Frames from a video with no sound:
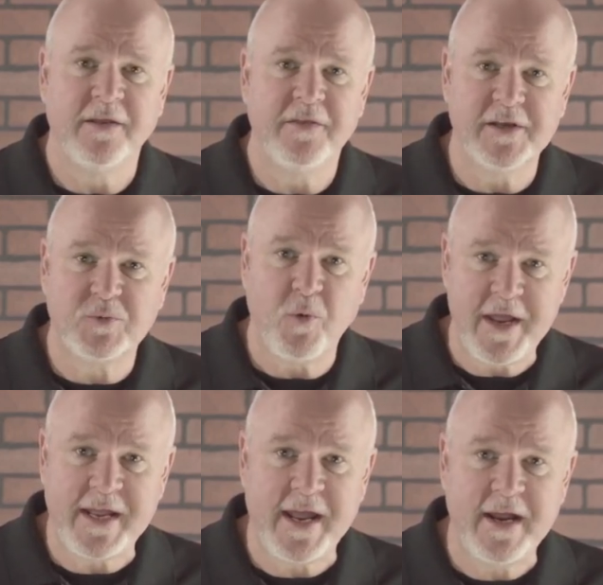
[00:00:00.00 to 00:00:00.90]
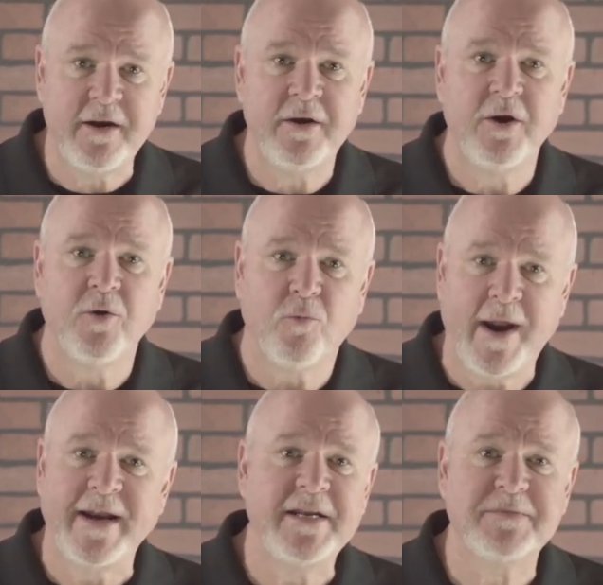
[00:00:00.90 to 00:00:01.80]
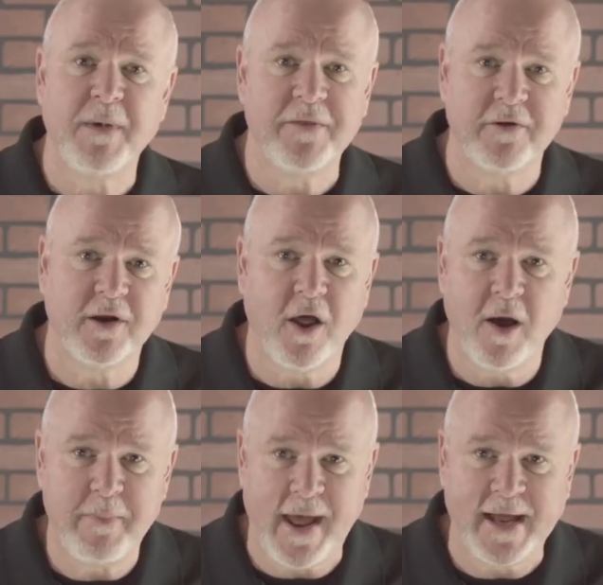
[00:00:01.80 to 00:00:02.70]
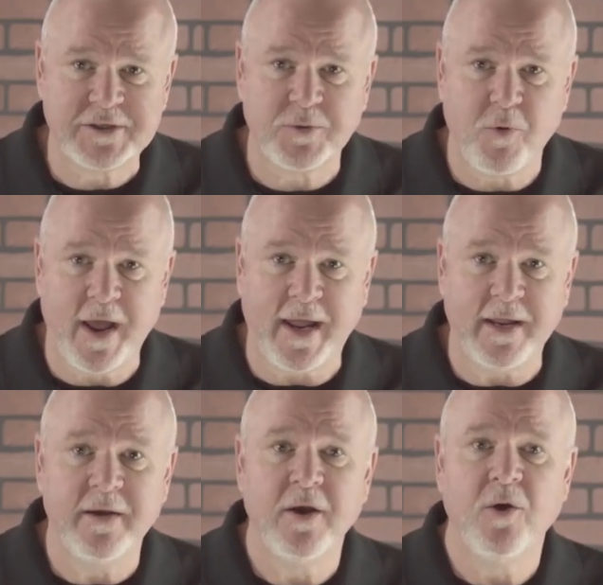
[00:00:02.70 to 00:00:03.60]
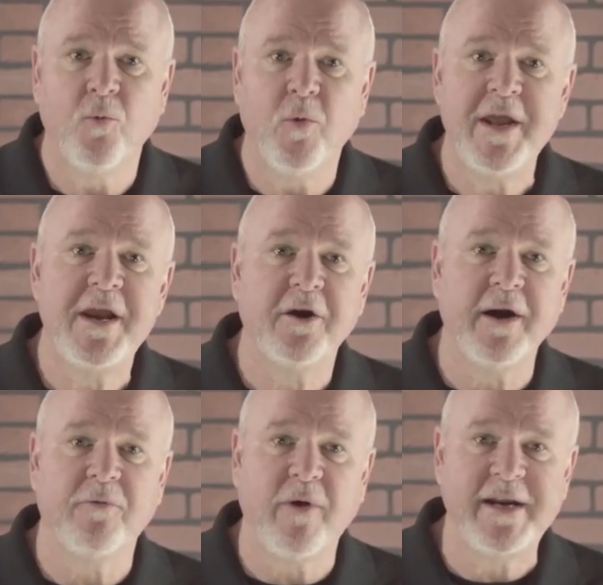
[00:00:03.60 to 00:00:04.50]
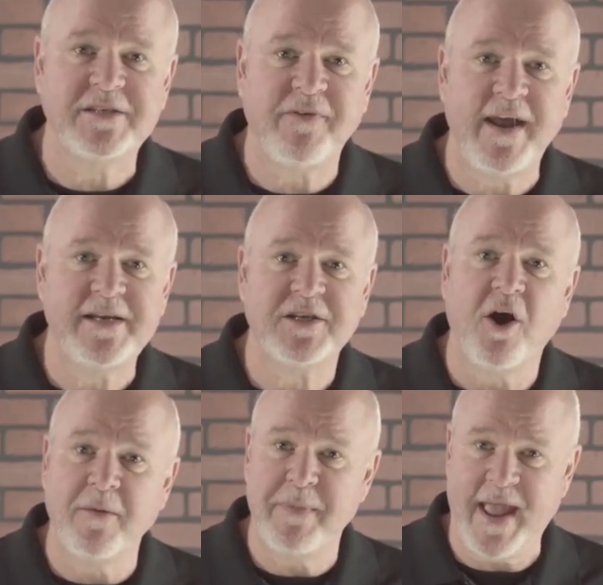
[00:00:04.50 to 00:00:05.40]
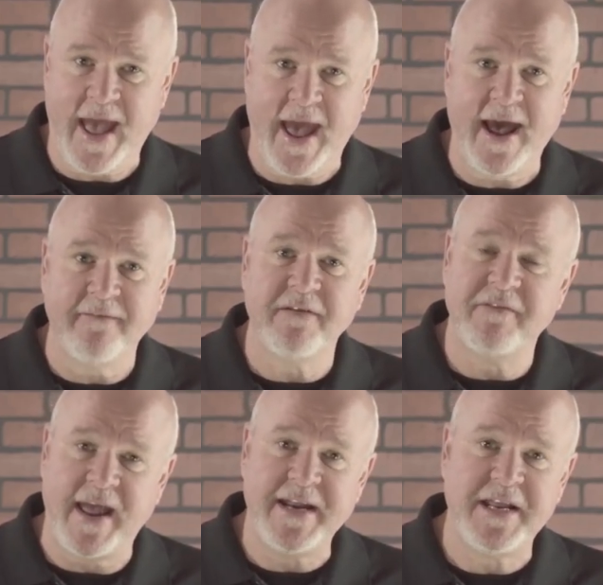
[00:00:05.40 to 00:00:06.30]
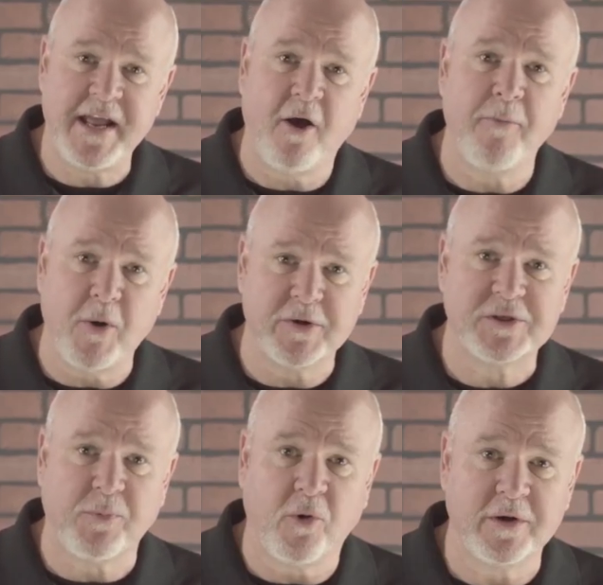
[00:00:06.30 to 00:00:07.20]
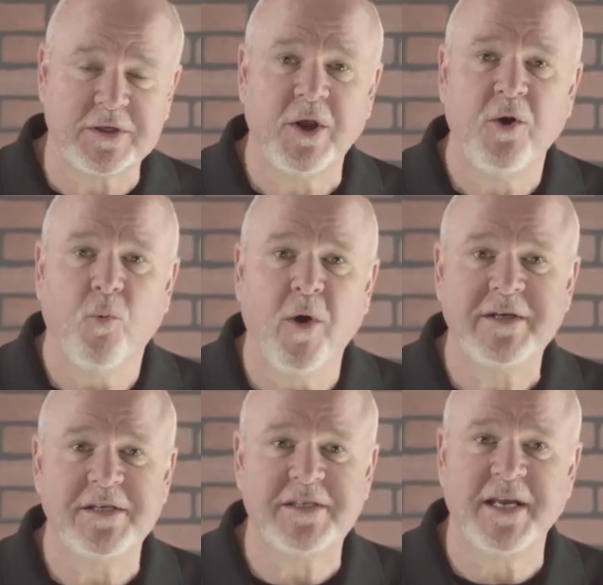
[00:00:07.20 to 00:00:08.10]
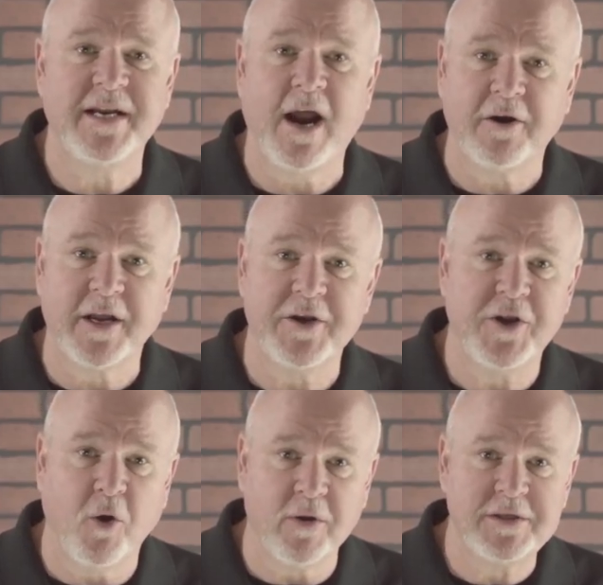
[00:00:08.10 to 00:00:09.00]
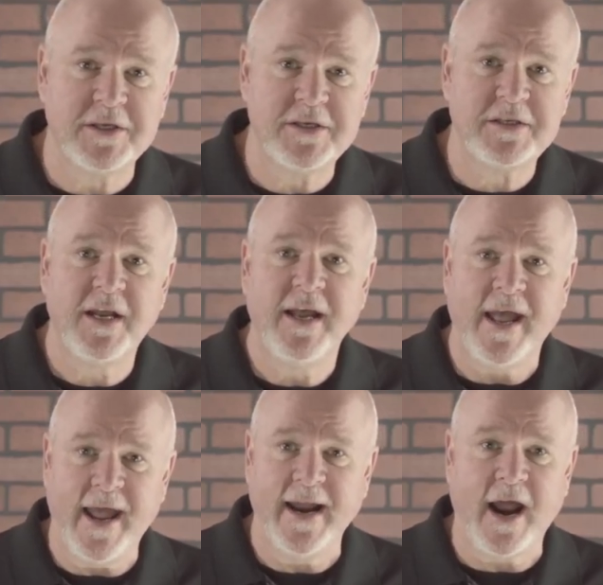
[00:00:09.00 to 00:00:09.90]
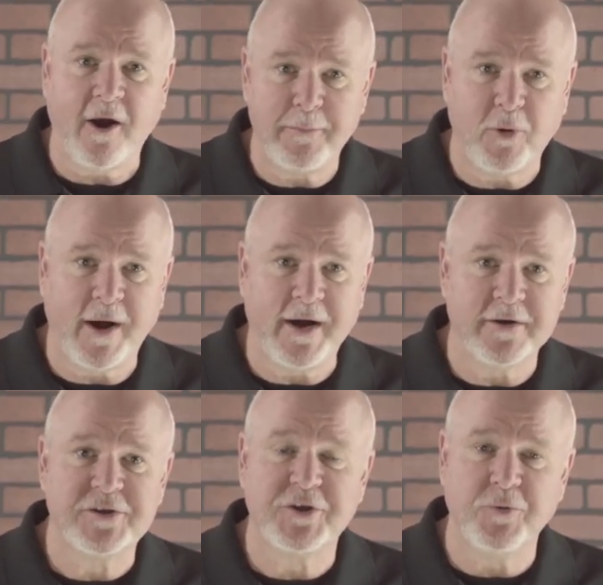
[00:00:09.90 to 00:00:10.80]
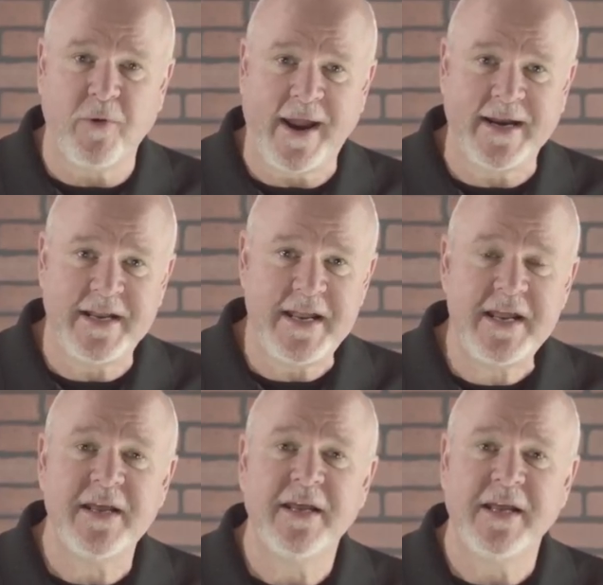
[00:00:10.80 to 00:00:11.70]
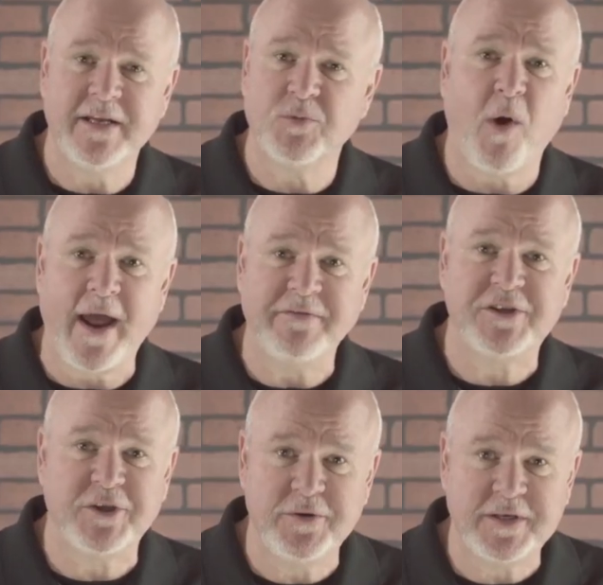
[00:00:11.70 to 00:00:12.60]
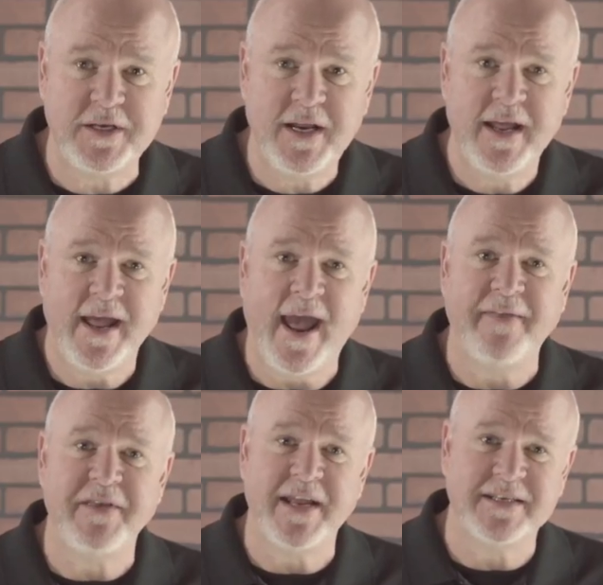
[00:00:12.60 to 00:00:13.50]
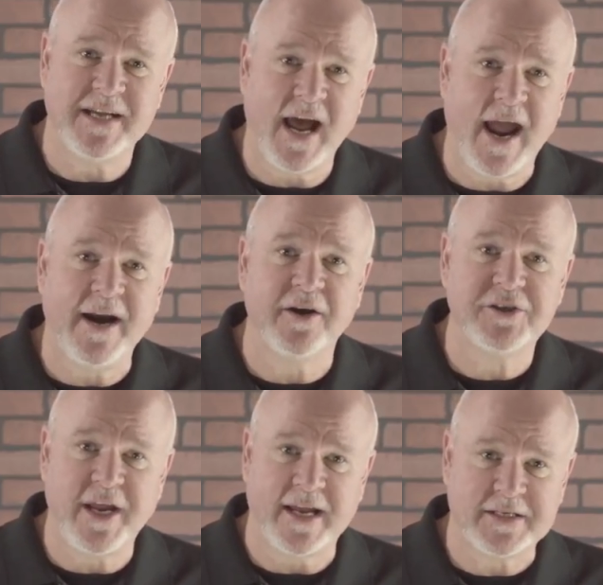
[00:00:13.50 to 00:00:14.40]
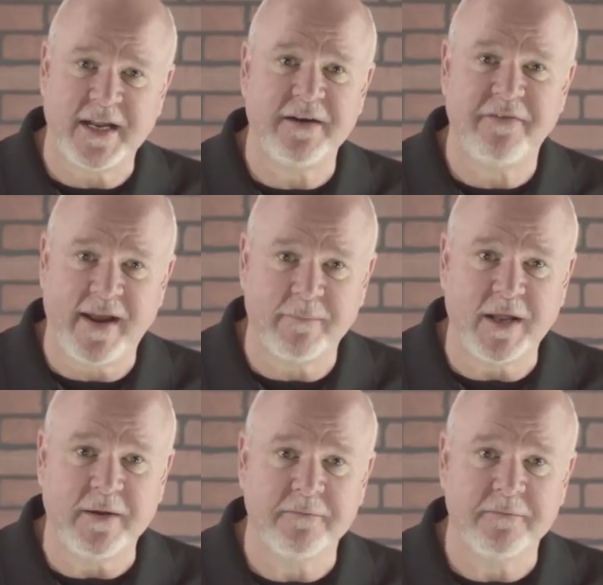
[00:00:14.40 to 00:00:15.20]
This weekend, Randy's mother-in-law passed away. We here at Raceface, on behalf of ADL Motorsports, want to send our condolences and our prayers to Randy, his wife Susan, and the entire Chastain family.